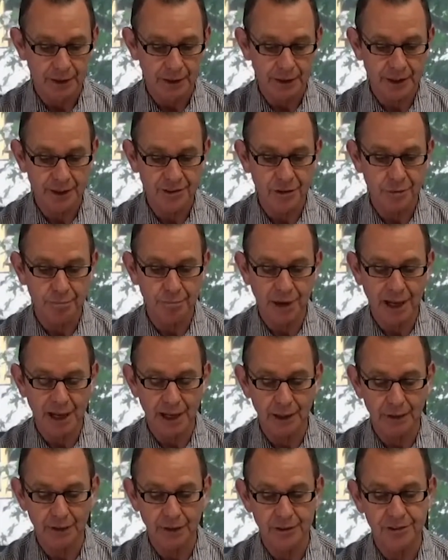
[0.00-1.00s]
is
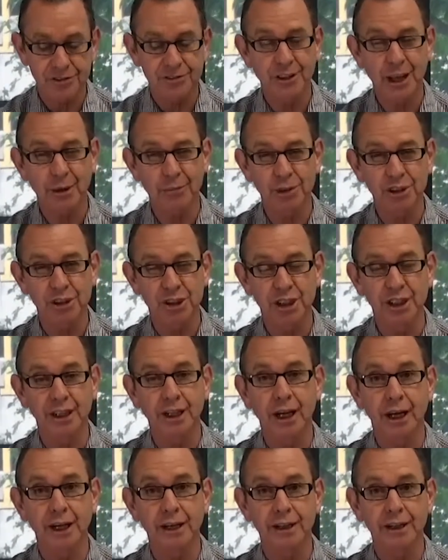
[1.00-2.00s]
about establishing
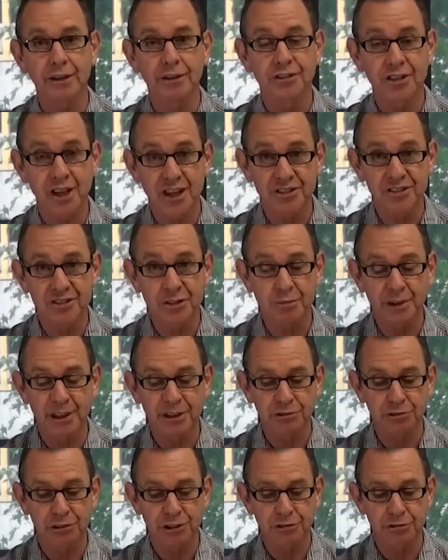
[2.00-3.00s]
a
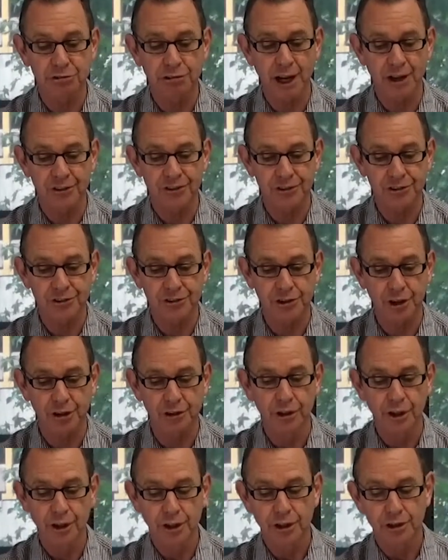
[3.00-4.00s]
testamentary trust. So
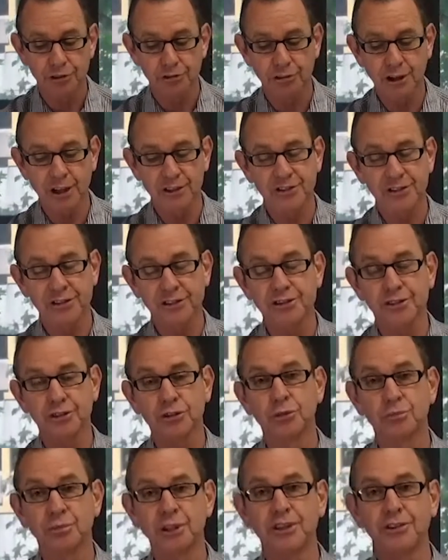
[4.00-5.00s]
trusts
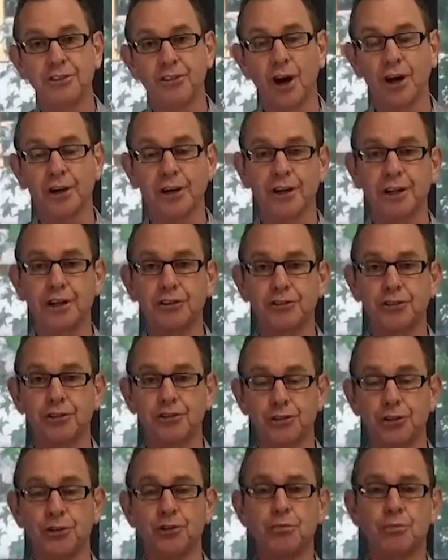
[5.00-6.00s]
could be divided into
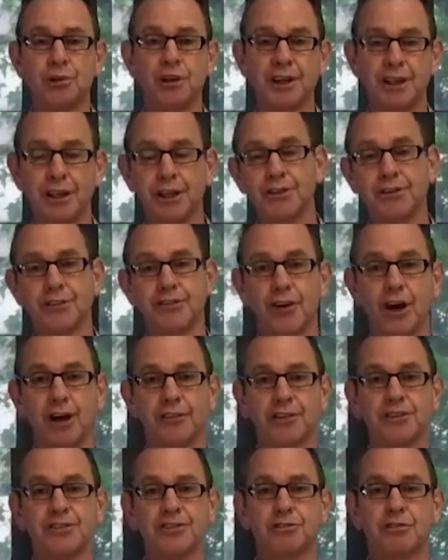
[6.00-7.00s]
2, being inter
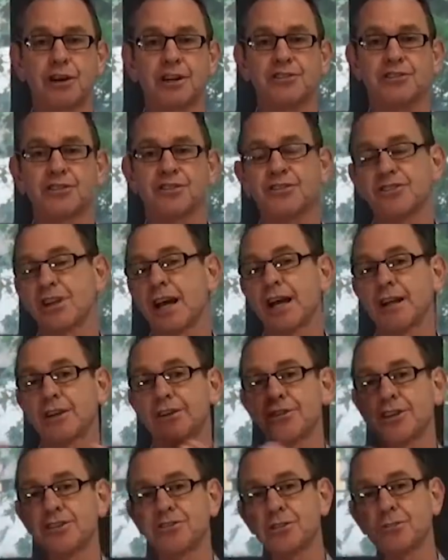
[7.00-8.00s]
vivos trusts and
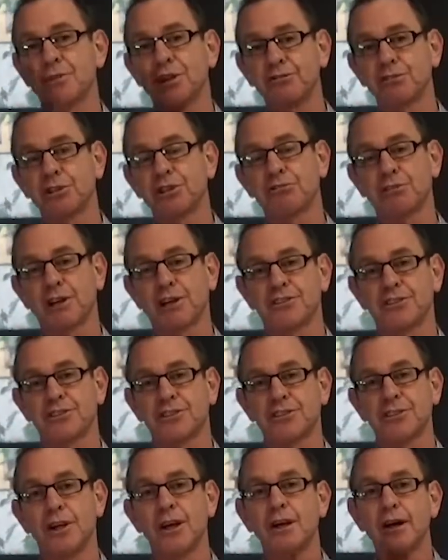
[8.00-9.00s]
testamentary
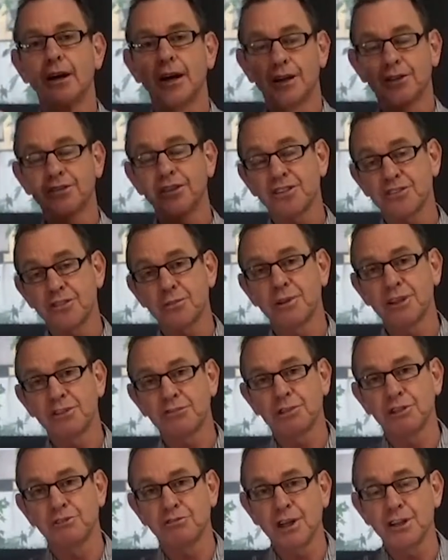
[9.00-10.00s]
trusts. A
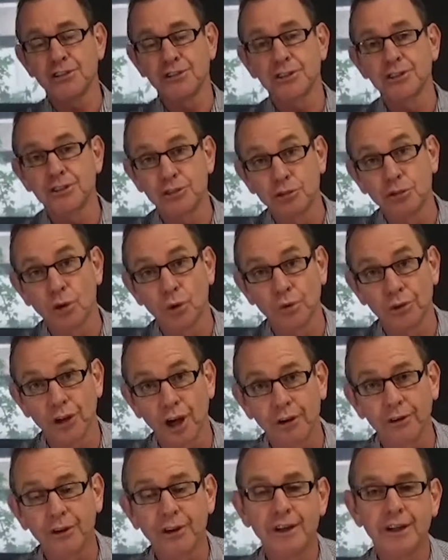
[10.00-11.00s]
testamentary trust, as you all
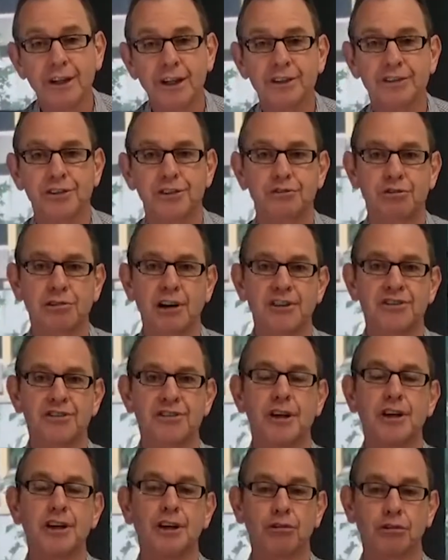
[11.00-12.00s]
know, is a trust
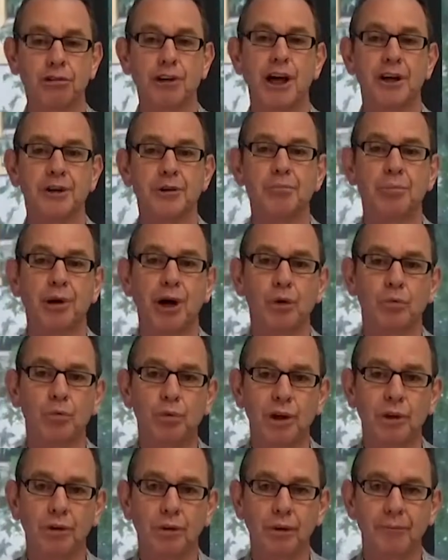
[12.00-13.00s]
created by
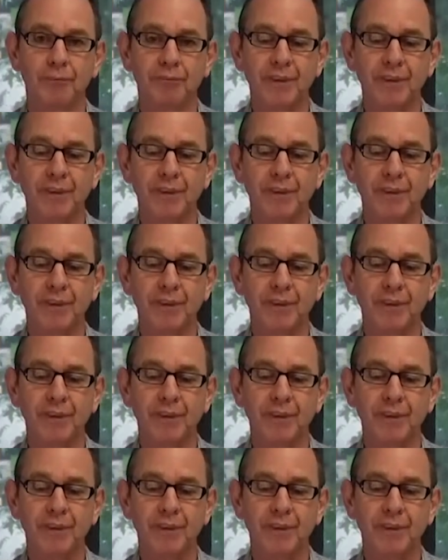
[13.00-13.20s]
will.